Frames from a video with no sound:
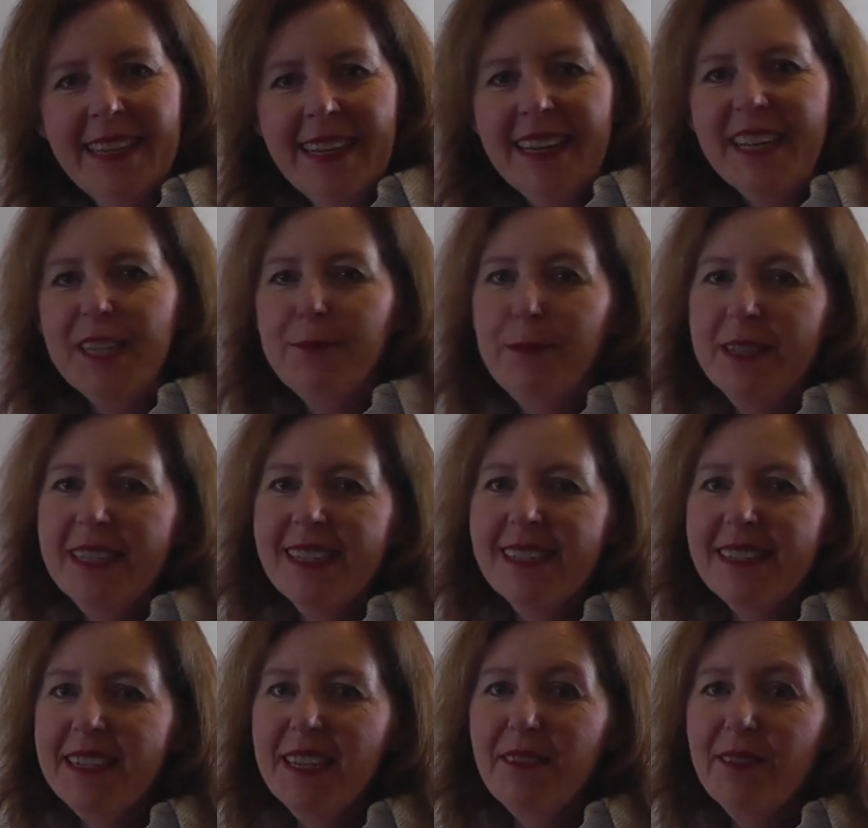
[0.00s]
it's Mrs.
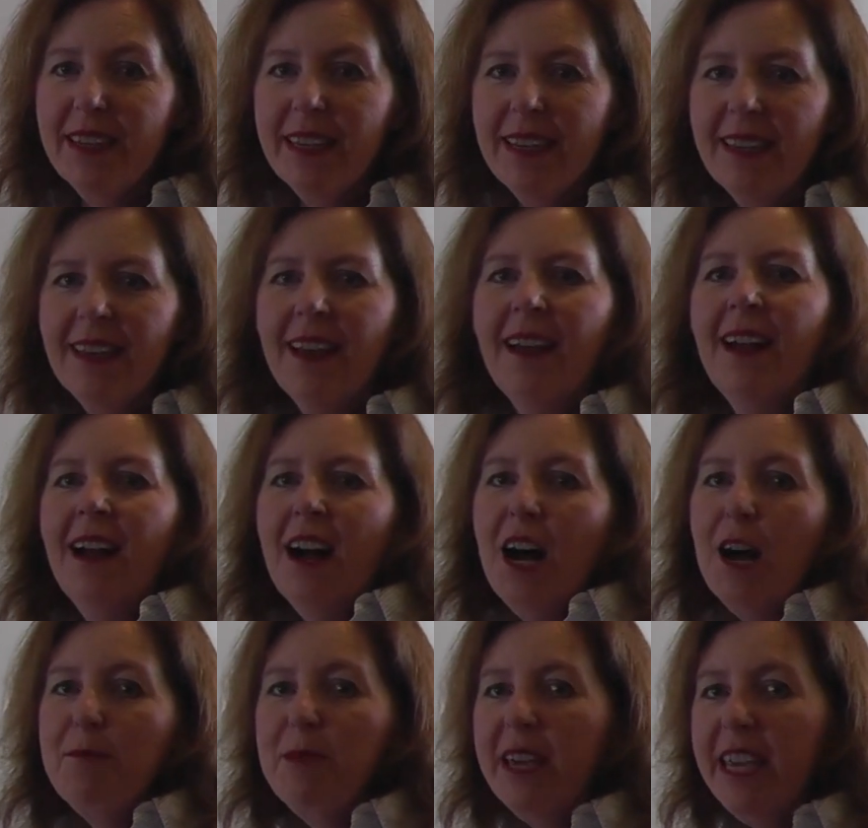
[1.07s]
Levy.
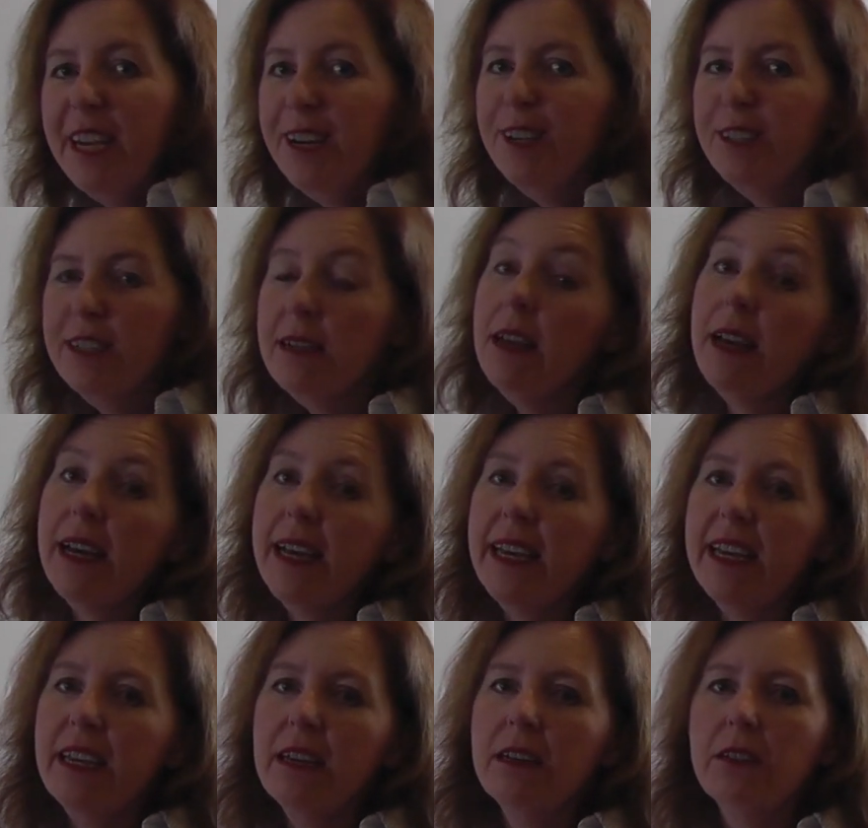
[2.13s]
I'm here
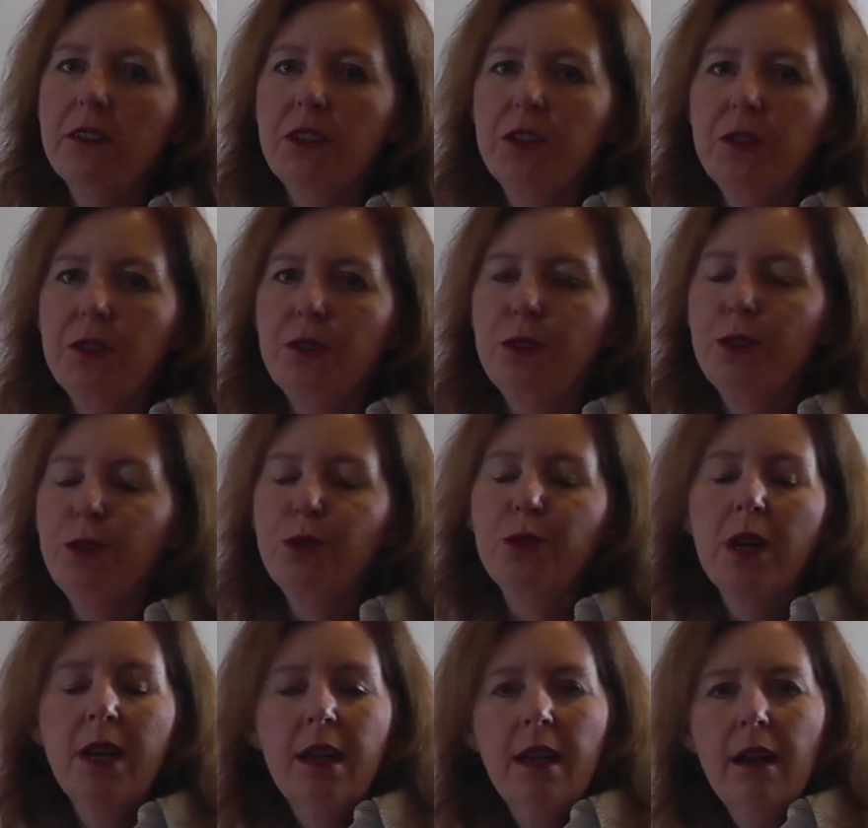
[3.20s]
today to
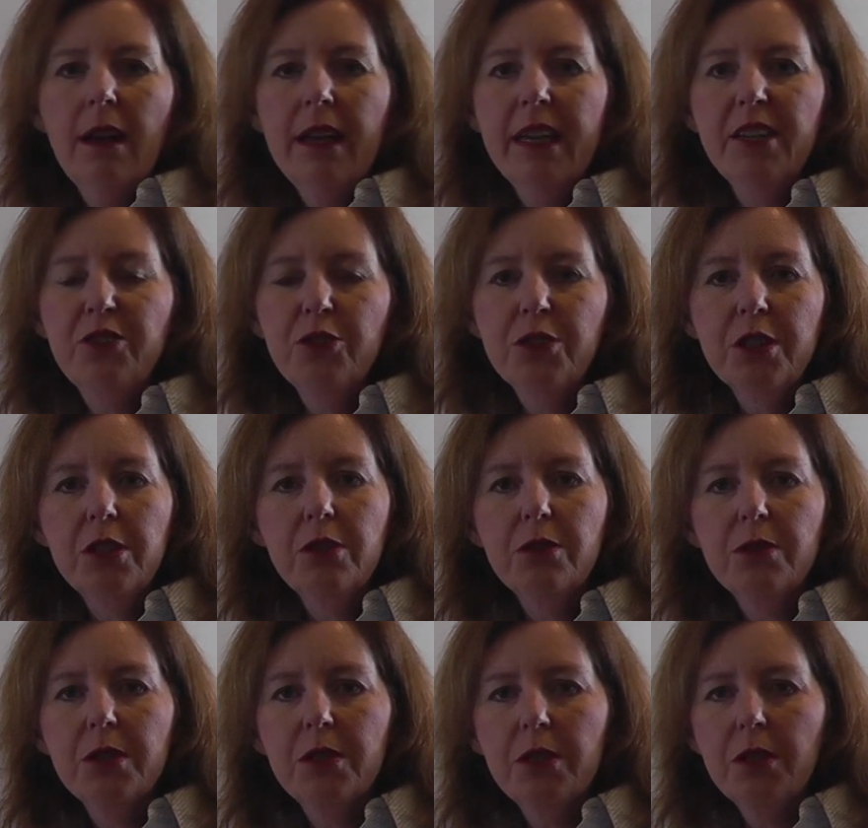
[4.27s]

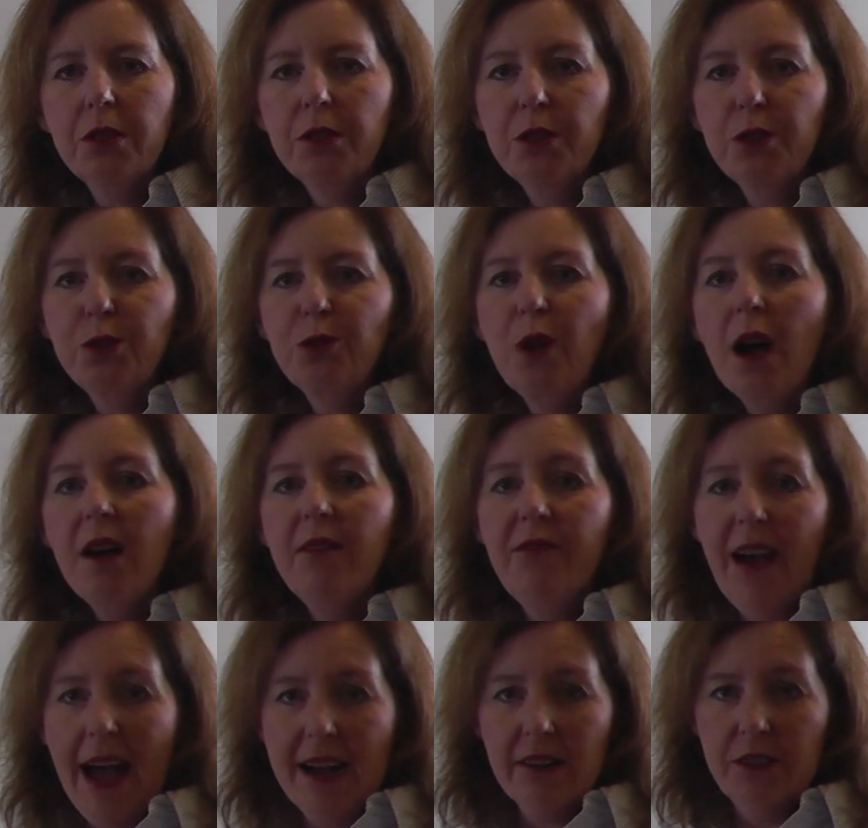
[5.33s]
introduce to you
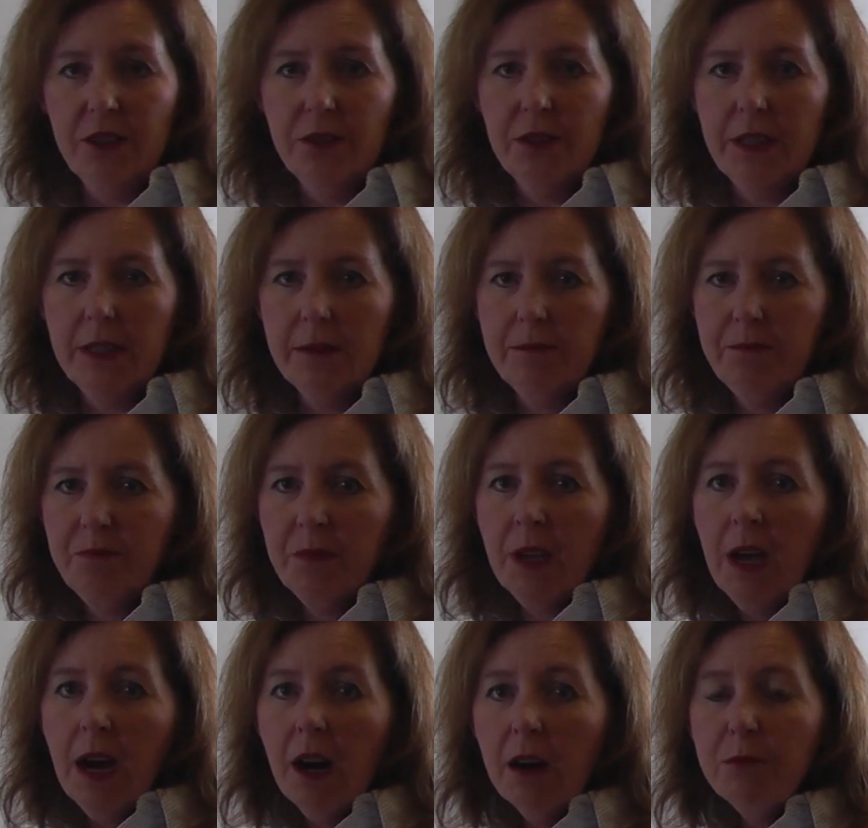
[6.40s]
factors.
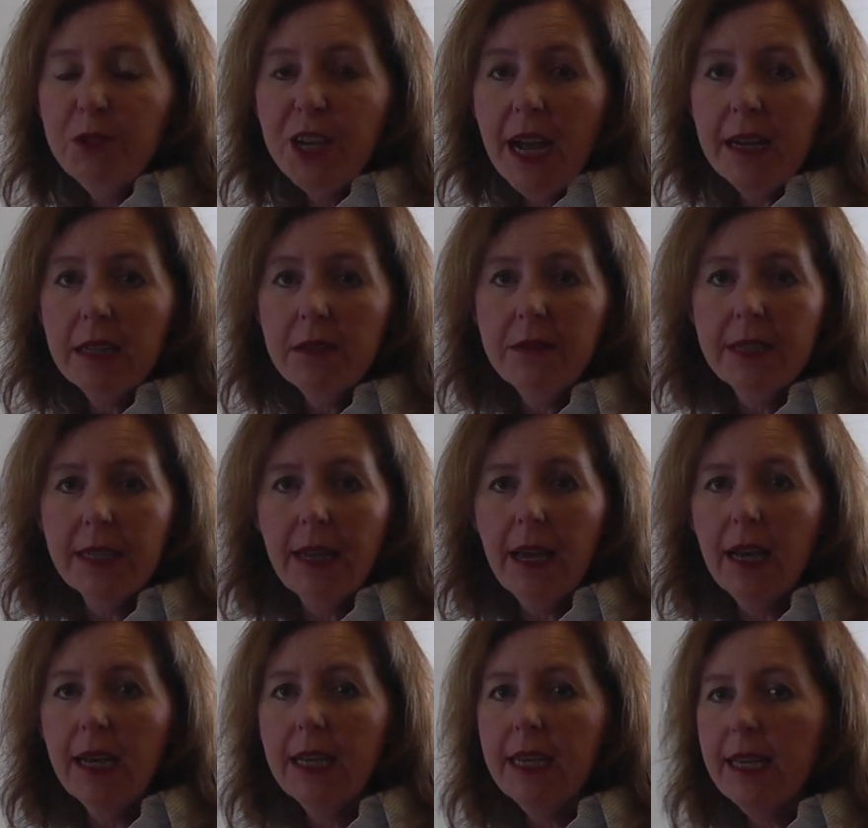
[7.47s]
Our objective
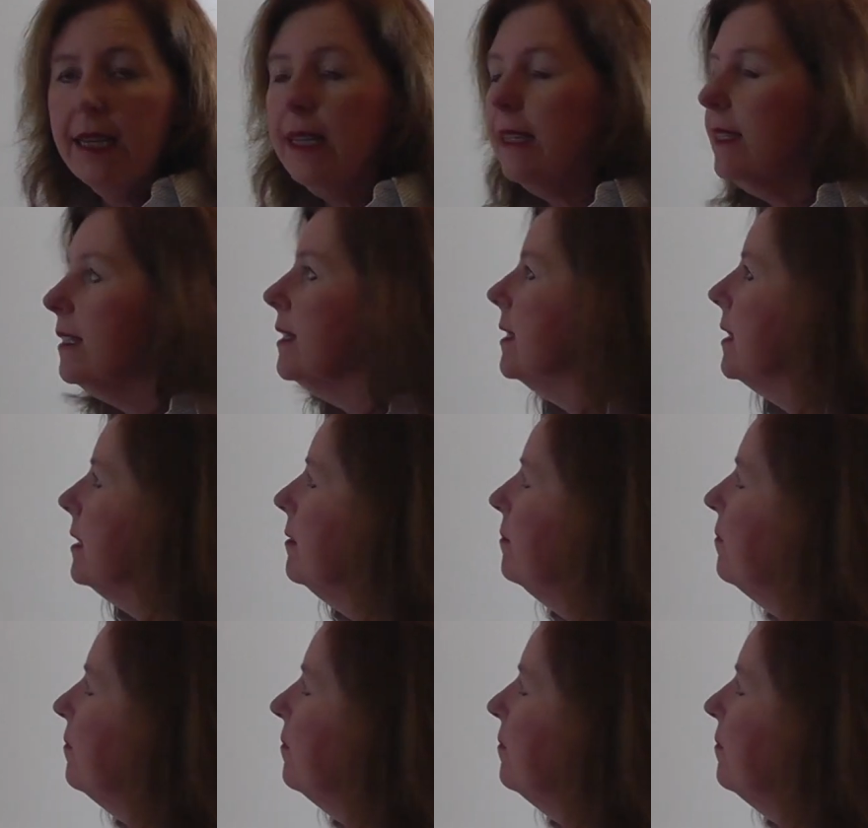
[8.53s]
today is